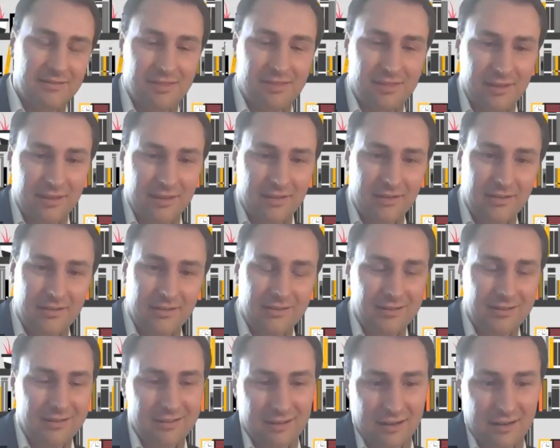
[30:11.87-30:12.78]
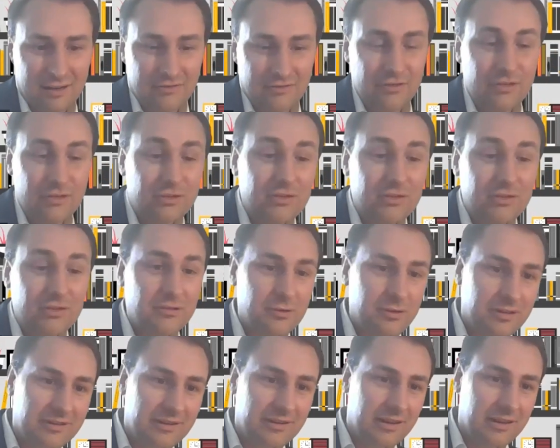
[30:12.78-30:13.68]
thinking kind of
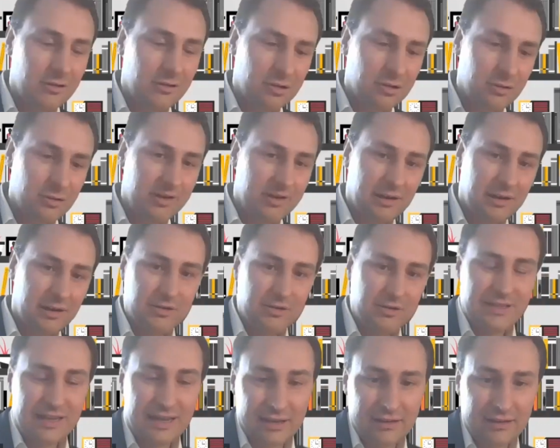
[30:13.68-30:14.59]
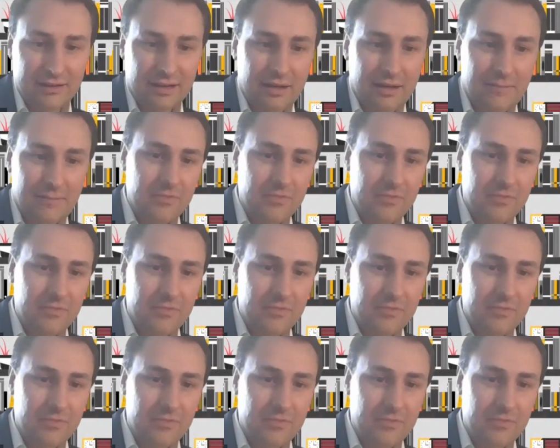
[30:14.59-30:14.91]
10 or 20 years ahead,